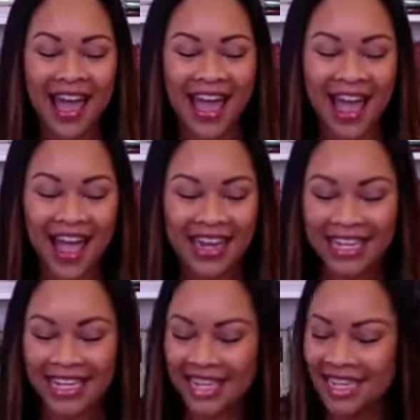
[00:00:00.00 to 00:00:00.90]
I
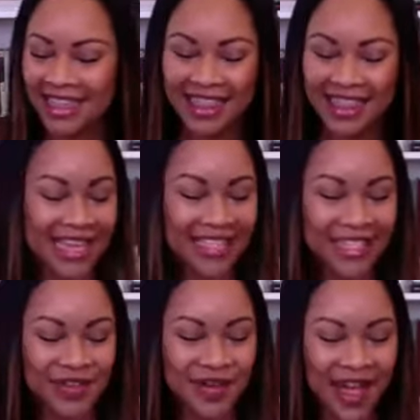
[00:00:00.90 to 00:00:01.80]
need this.
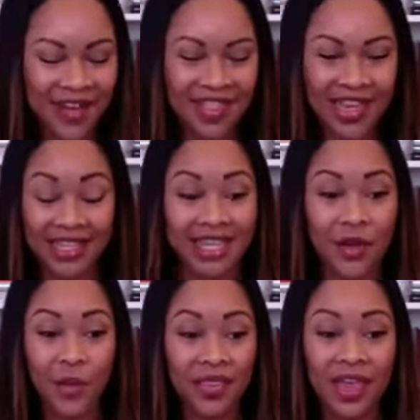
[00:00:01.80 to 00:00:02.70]
Do you have this?
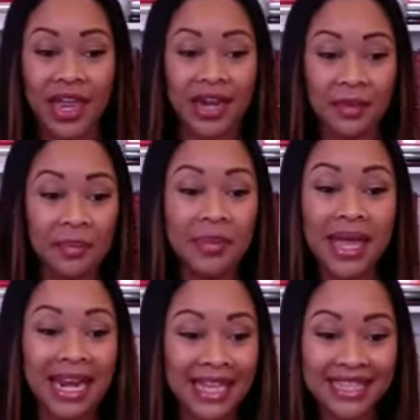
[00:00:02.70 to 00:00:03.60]
And within
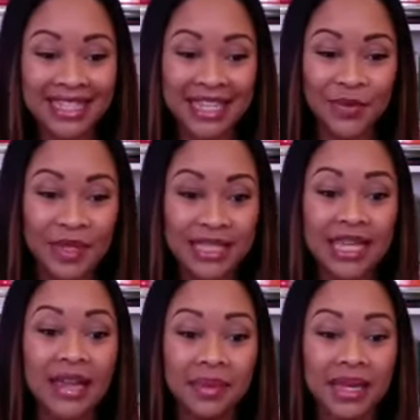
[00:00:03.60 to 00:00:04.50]
minutes, he would
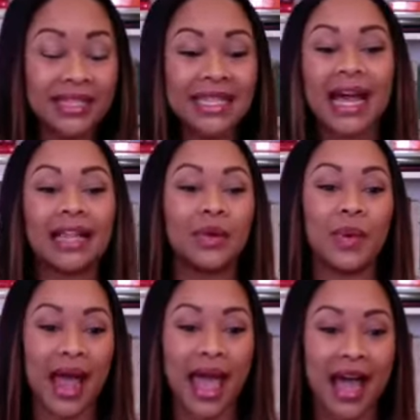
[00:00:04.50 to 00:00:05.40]
send me exactly
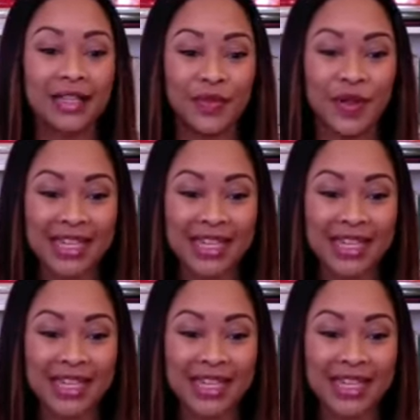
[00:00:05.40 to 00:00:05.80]
what I asked for.